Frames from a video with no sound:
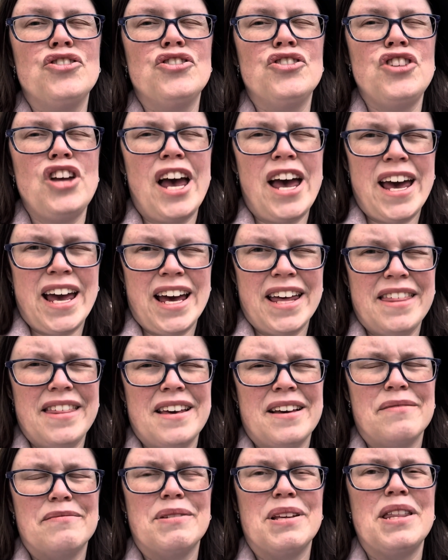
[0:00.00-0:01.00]
I
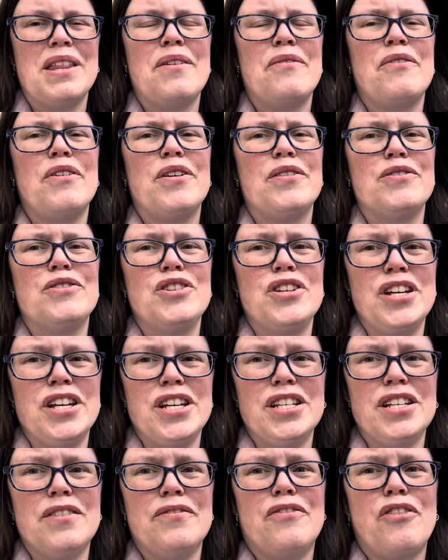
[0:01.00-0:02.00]
think I'm saying that right.
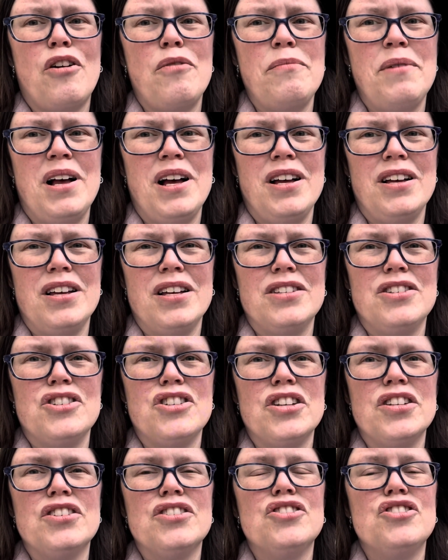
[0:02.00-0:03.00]
Cheese, fromage,
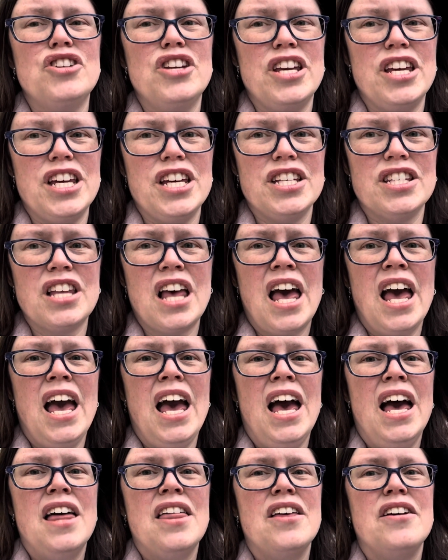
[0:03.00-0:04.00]
it's cheese.
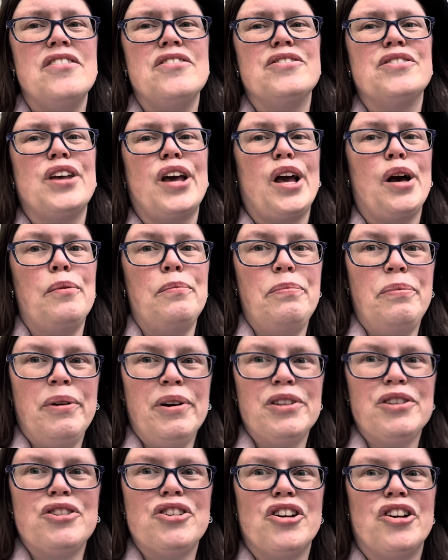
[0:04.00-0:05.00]
There's like a
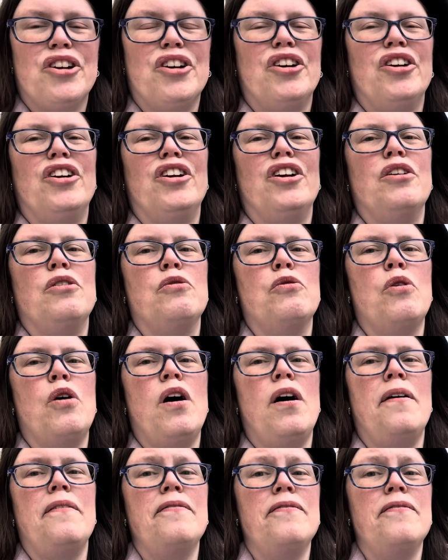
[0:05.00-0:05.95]
butcher, a